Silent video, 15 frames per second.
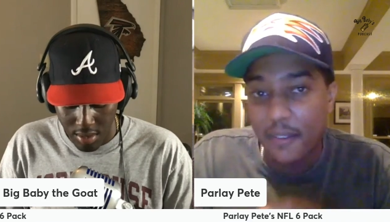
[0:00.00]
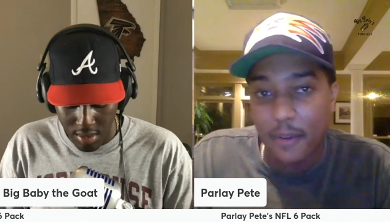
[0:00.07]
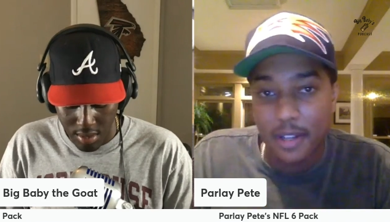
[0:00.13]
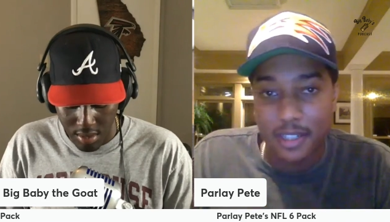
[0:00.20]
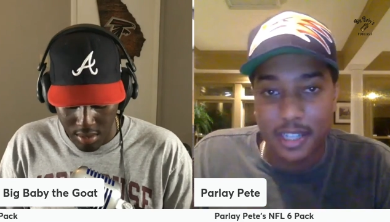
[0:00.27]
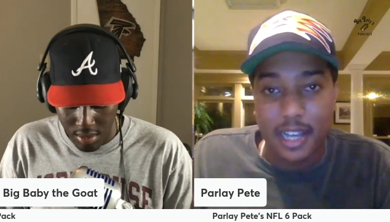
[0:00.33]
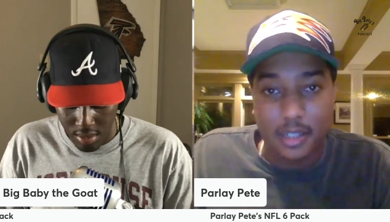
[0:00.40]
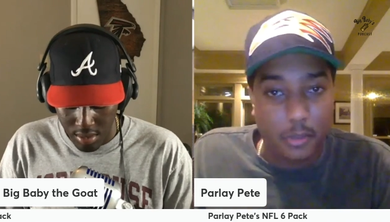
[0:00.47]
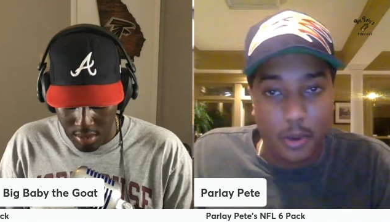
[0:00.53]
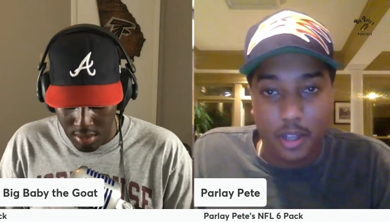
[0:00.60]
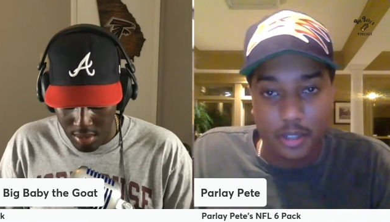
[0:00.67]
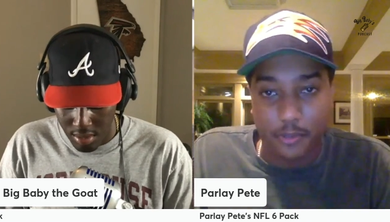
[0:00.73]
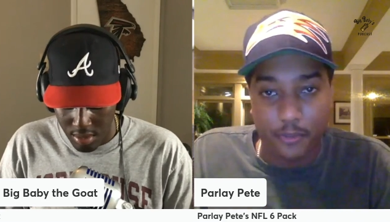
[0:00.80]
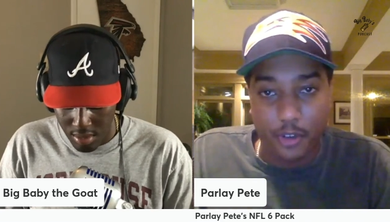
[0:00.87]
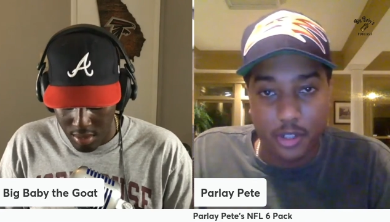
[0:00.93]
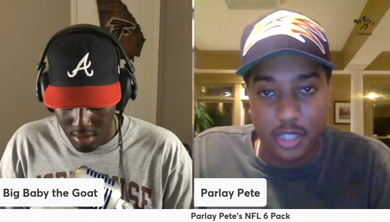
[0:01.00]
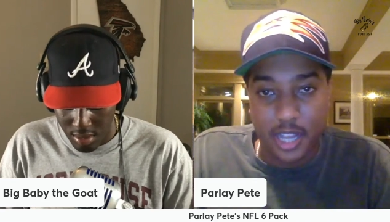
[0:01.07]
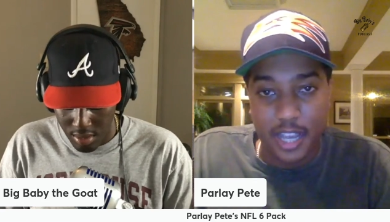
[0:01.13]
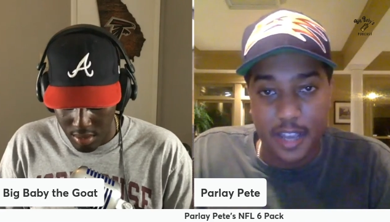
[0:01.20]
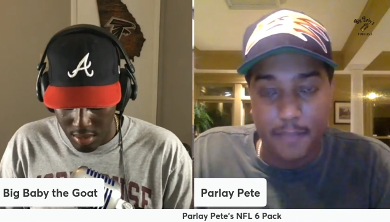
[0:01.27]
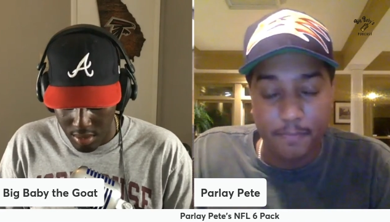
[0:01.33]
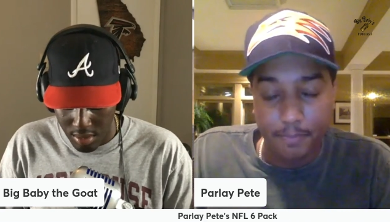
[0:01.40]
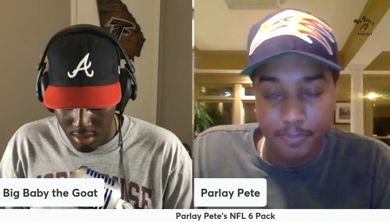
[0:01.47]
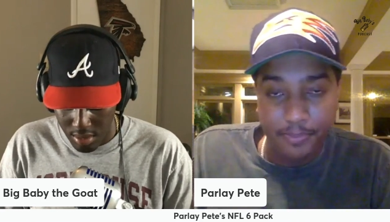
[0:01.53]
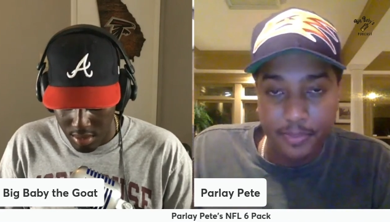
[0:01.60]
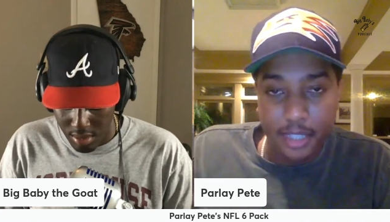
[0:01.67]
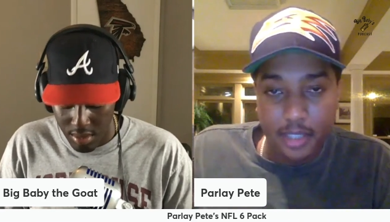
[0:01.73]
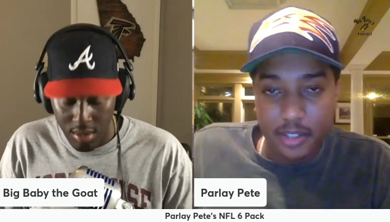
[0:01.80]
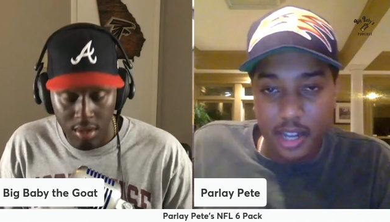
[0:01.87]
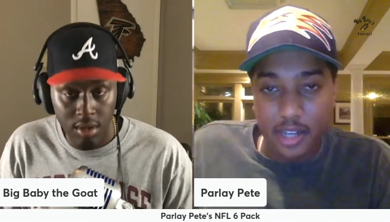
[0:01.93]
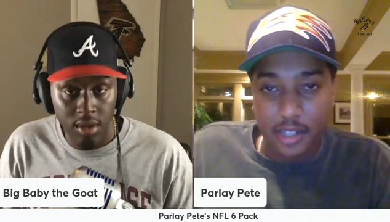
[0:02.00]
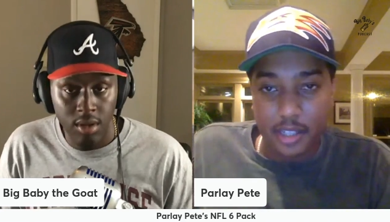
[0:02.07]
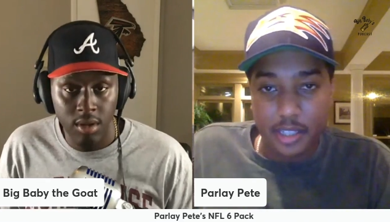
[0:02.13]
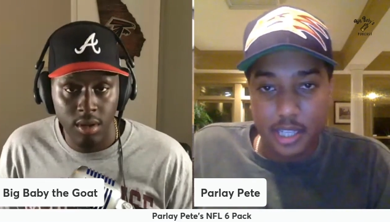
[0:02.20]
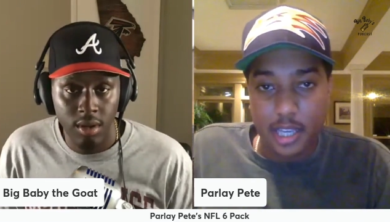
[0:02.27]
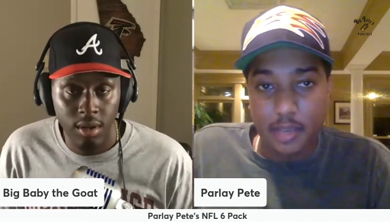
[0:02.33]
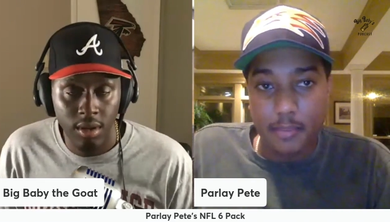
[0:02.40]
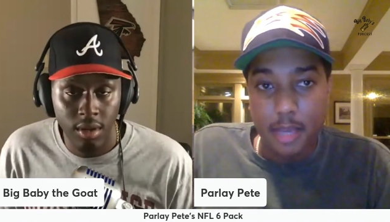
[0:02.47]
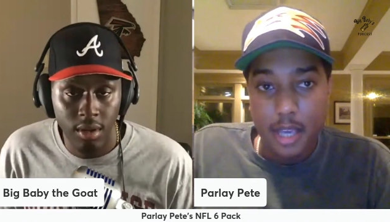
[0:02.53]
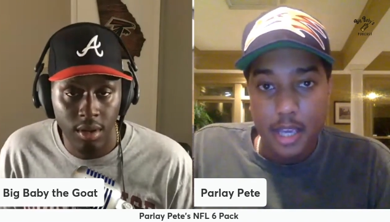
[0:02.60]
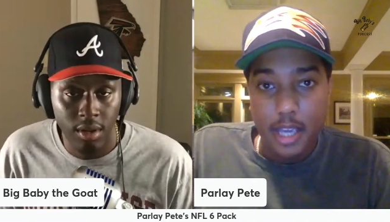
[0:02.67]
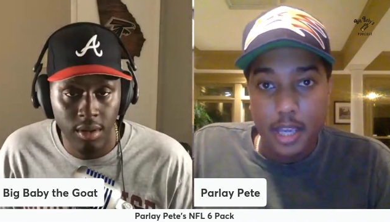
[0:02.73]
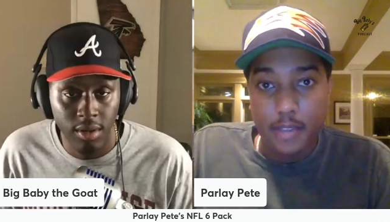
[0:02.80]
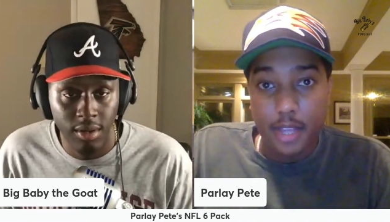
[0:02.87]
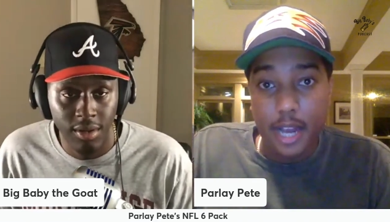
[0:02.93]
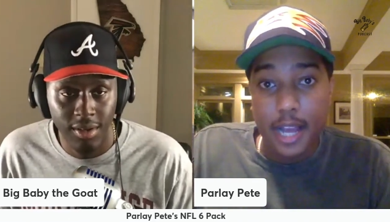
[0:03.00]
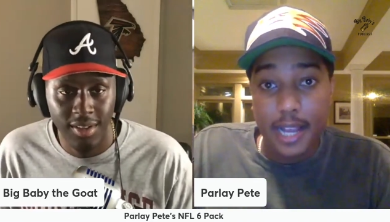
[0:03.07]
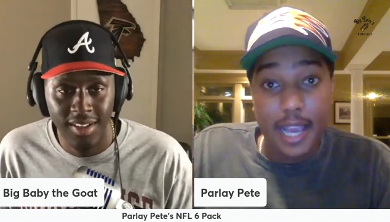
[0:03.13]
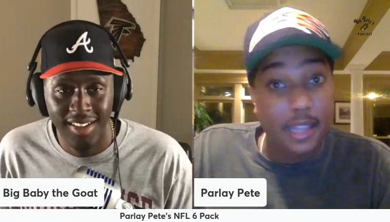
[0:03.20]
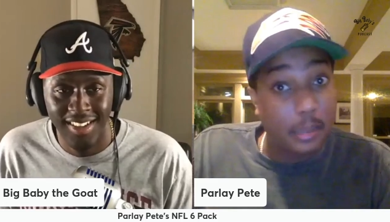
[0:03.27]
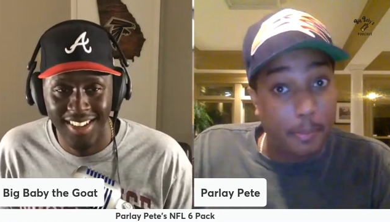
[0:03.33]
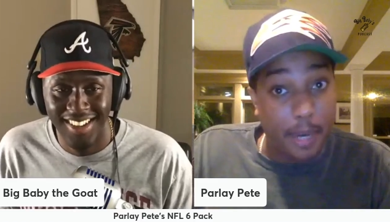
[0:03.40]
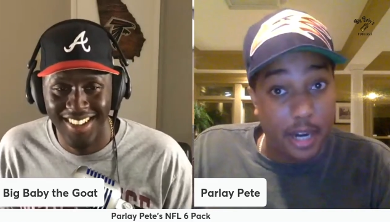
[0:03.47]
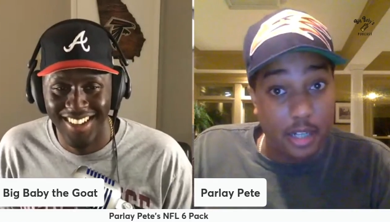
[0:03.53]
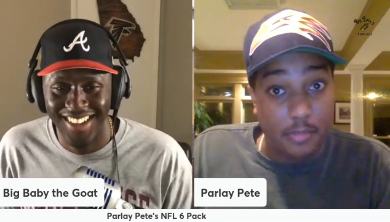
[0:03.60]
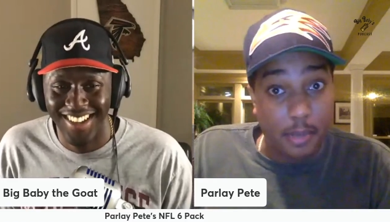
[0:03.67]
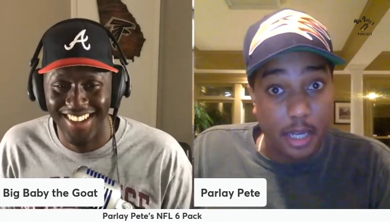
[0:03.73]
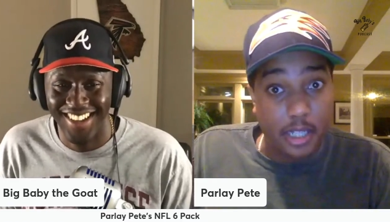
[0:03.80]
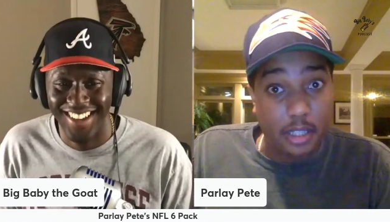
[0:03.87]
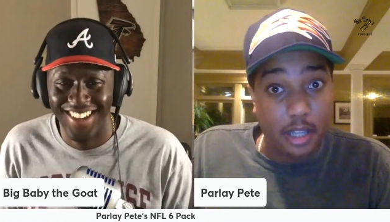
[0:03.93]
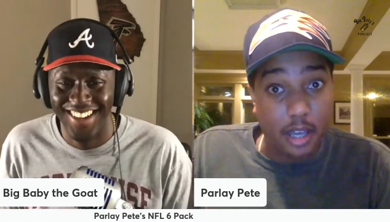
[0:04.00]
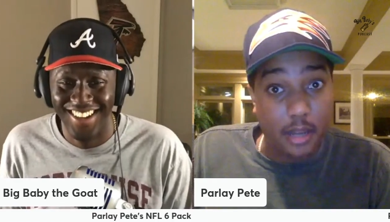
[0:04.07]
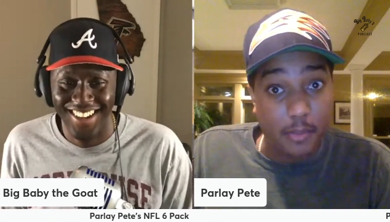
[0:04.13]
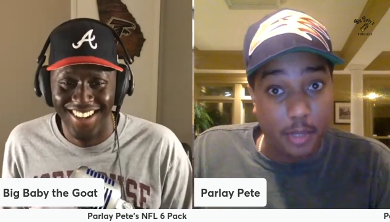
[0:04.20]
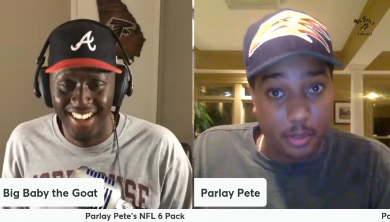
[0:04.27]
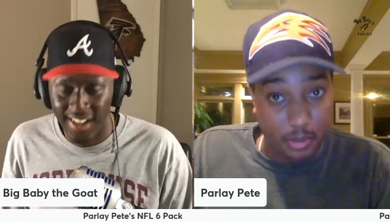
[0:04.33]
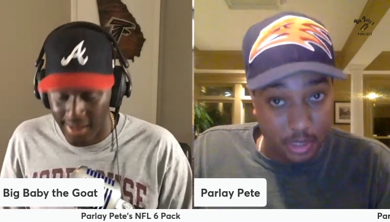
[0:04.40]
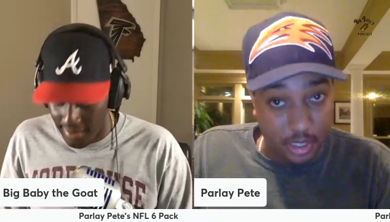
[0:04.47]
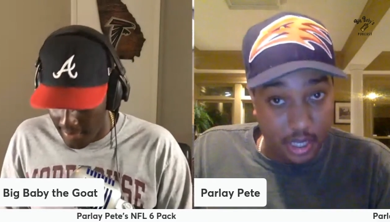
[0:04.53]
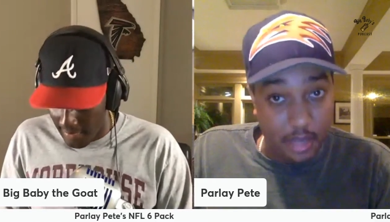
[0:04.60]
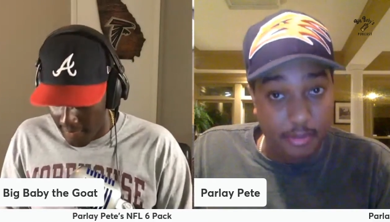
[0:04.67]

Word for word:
Speaker 1: I got to watch them firsthand. Not a good team. And then I had the Bears money line, which was the